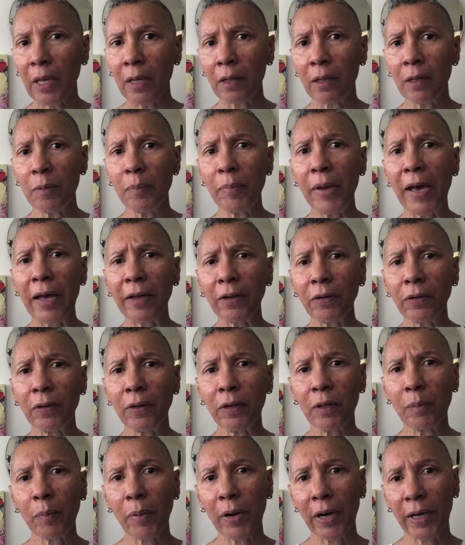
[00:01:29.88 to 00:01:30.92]
the
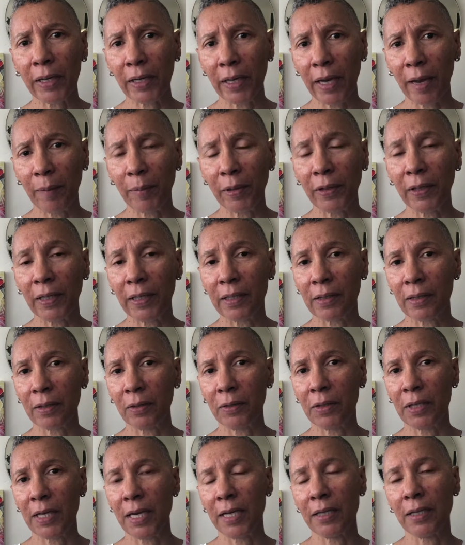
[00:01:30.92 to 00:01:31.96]
Powderhorn Park Neighborhood
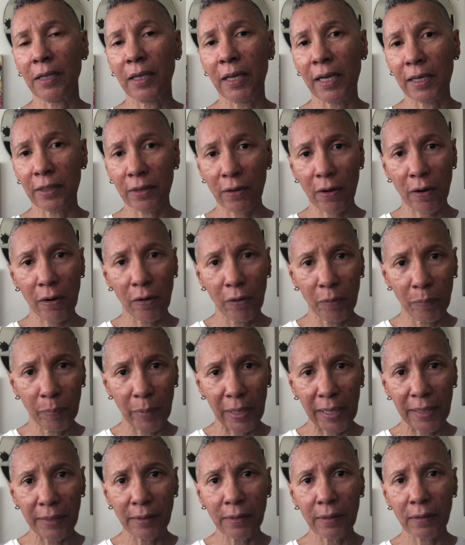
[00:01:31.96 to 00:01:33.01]
Association as our home
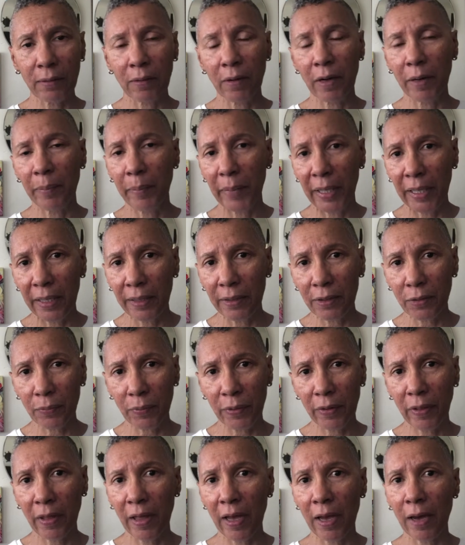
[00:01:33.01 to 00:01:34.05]
base. So our meetings
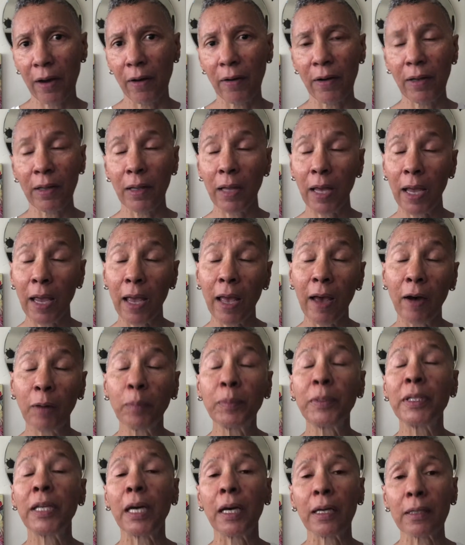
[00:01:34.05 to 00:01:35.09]
were there and they
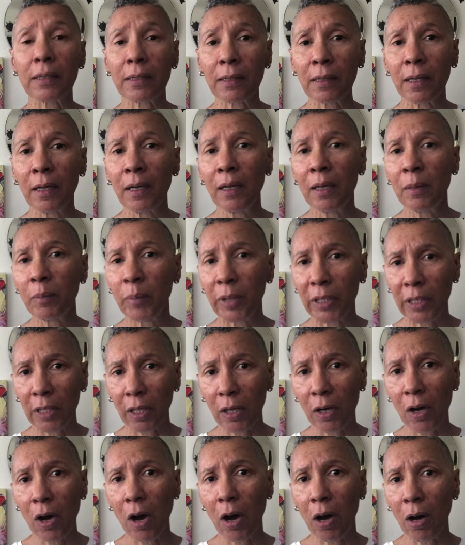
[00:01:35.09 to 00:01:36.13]
helped us put the
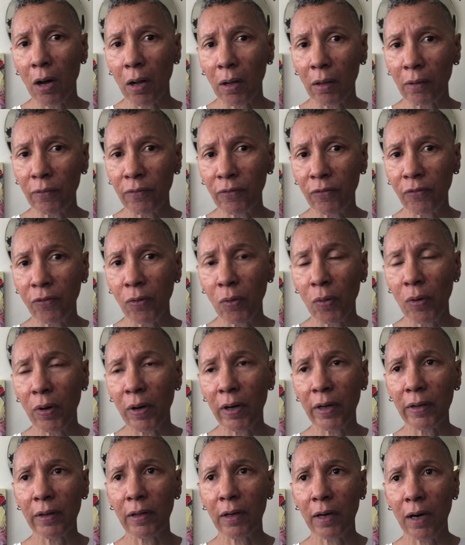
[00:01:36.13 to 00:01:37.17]
call
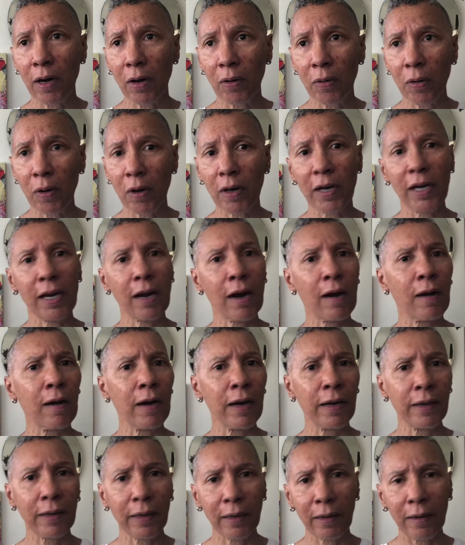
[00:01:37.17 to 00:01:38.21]
for the cohort
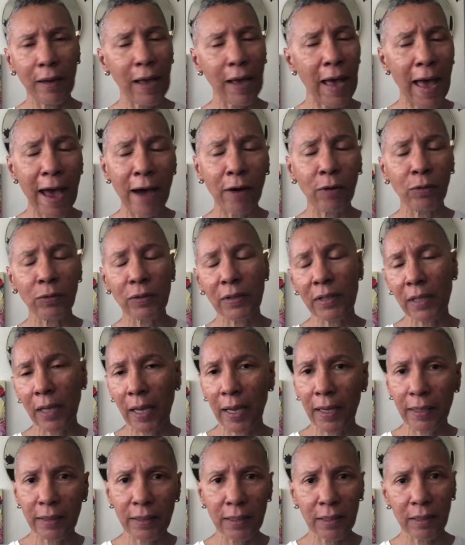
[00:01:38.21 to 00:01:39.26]
art out
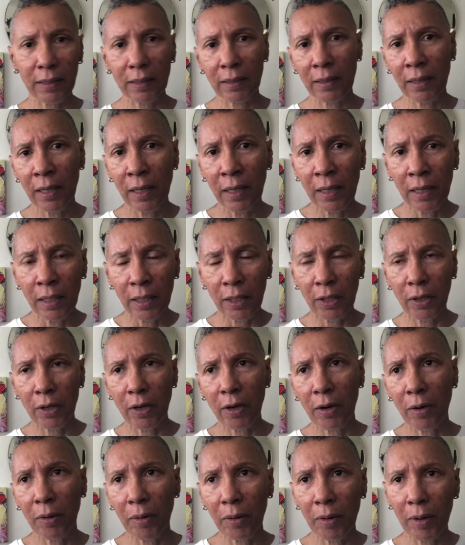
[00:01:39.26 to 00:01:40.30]
and to, you
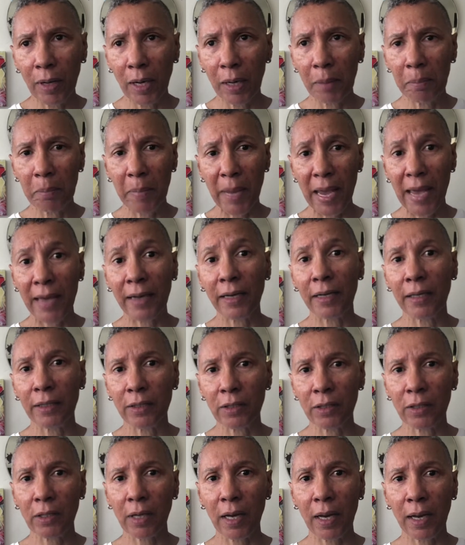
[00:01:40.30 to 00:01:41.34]
know,
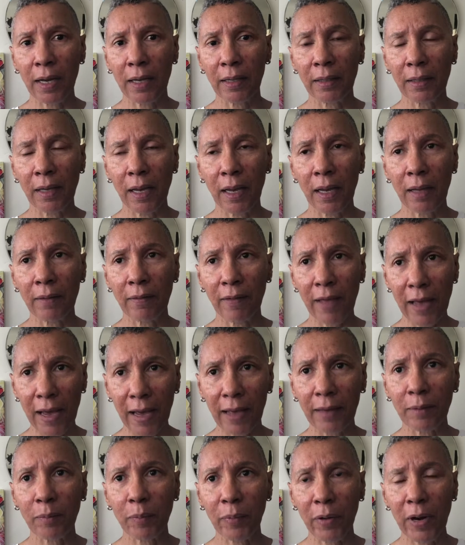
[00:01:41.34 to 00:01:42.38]
manage and
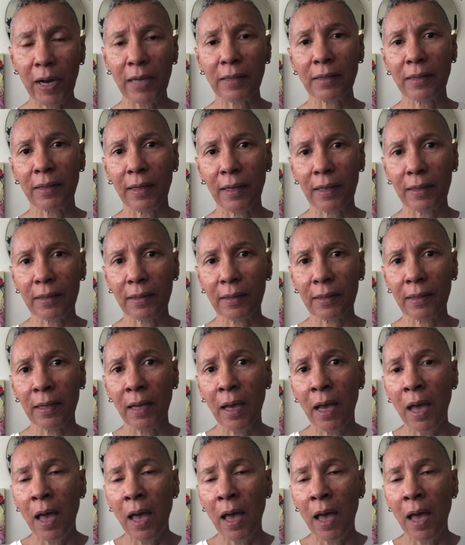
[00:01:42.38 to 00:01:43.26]
that process.